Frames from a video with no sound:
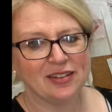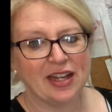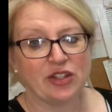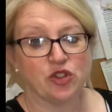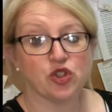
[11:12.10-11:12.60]

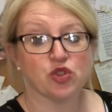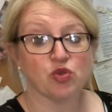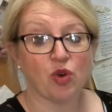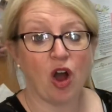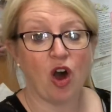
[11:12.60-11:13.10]
and
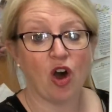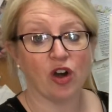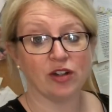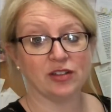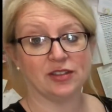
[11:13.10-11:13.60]

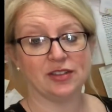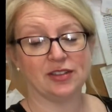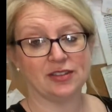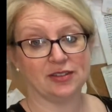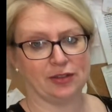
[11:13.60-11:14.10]
strong
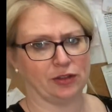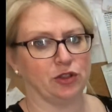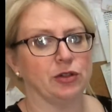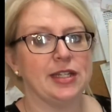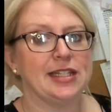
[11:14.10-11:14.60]
and
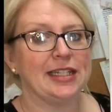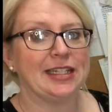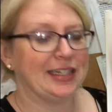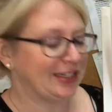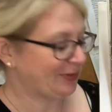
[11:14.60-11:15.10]

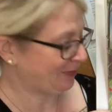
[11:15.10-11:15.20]
grizzly.